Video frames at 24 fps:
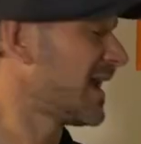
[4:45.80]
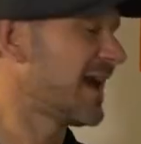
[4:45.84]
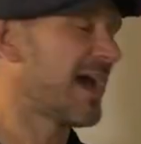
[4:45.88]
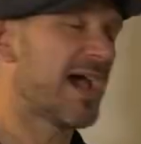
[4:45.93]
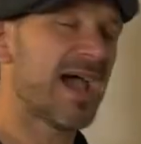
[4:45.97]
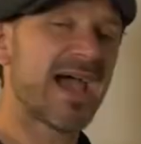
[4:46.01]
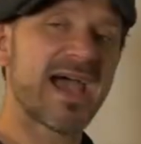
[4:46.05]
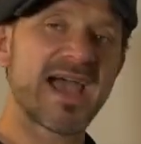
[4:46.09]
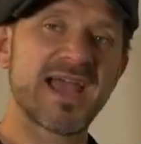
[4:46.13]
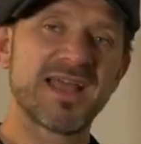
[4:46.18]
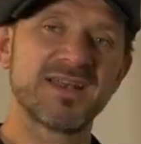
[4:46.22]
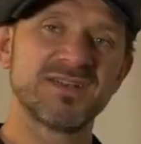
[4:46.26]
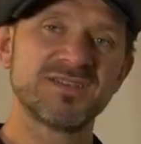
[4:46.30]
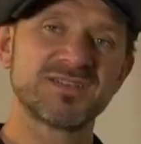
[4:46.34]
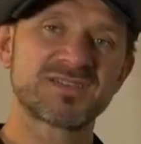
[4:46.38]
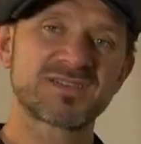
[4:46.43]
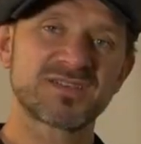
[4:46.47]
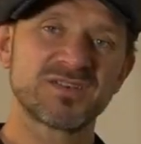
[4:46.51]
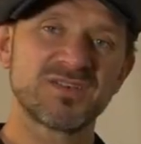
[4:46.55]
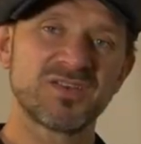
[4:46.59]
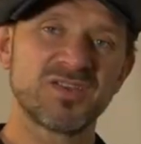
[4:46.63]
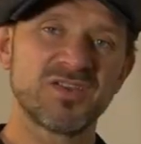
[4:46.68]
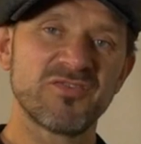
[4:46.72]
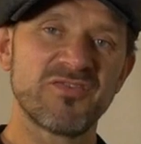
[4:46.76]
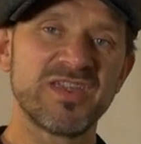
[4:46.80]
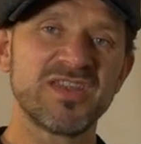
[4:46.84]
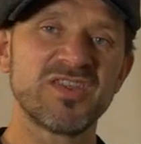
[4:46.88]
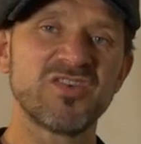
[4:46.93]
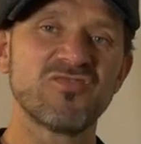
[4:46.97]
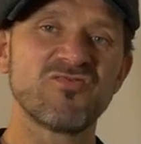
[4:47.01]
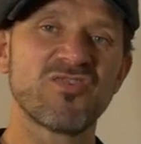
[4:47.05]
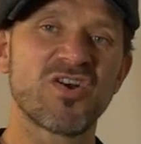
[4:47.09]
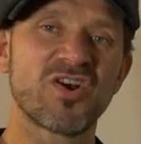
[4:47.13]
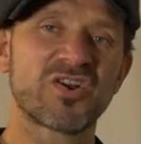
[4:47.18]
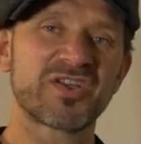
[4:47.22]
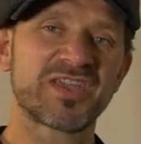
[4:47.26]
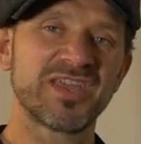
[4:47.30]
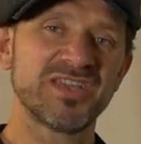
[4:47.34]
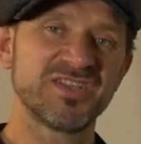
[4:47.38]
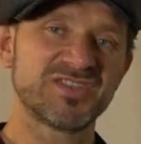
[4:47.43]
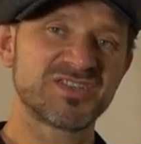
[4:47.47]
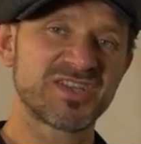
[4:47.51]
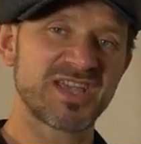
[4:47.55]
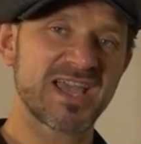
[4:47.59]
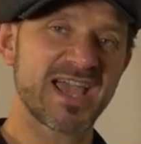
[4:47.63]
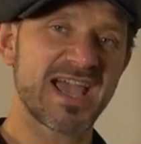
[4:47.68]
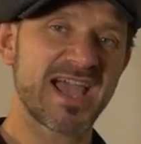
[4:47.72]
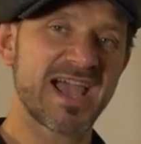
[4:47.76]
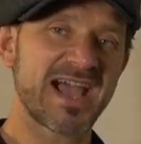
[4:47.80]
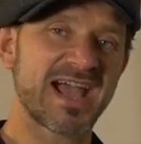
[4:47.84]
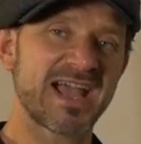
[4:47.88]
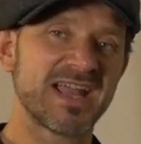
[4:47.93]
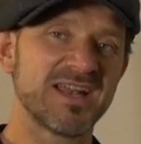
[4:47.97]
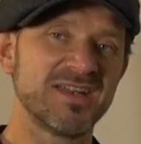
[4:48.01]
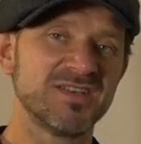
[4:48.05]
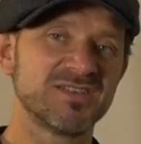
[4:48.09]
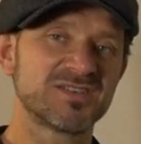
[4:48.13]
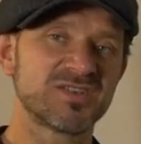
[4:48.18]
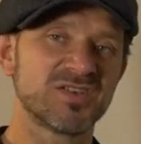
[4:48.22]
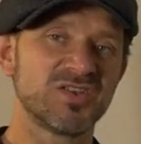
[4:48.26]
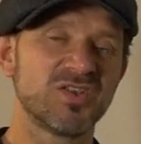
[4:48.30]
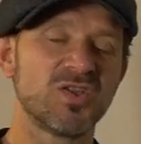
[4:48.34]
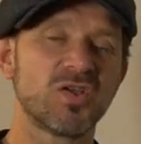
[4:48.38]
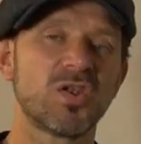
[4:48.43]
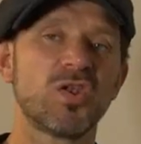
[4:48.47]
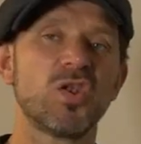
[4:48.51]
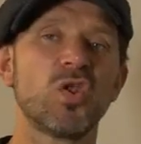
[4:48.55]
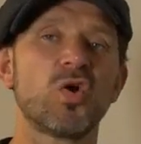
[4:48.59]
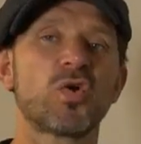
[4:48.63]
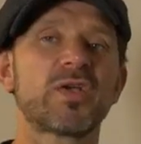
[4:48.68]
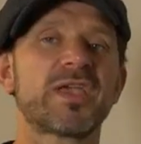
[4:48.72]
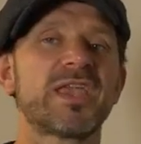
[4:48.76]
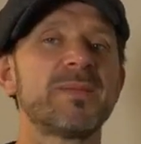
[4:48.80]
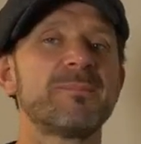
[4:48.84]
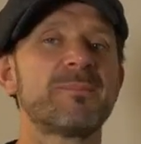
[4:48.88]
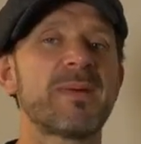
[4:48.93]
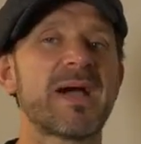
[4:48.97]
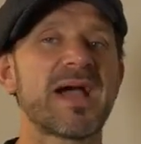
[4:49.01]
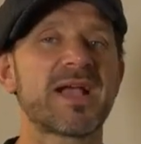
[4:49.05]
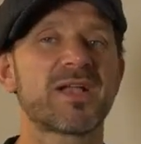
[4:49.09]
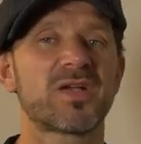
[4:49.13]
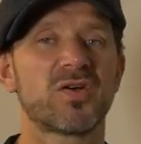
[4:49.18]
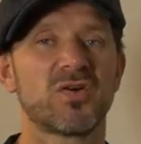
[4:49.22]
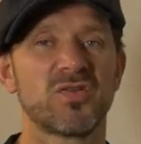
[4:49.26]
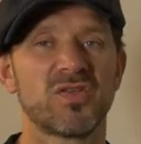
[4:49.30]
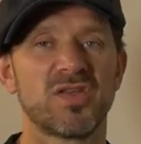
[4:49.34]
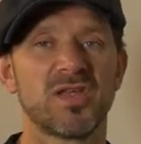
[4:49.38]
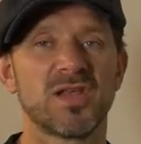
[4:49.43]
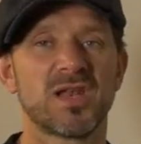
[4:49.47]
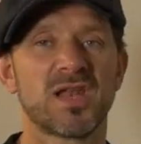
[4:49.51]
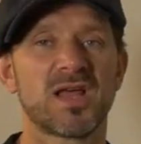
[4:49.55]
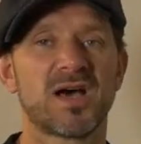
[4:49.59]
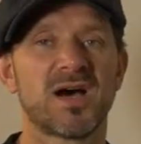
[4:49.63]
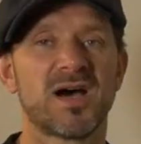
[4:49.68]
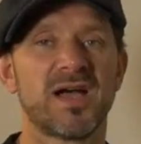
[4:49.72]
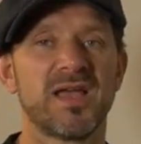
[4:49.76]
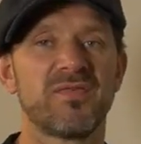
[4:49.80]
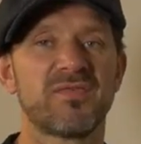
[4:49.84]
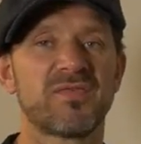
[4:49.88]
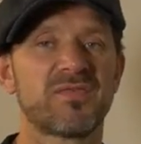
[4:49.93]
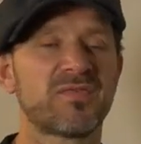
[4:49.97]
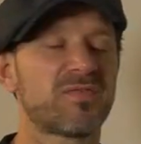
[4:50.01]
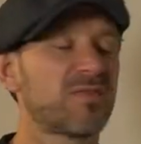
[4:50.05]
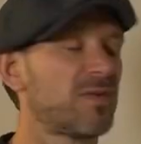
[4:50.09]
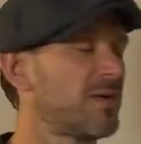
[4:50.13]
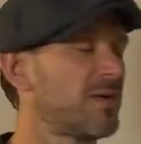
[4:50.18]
and you're in your rocking chair and you're looking back on your life.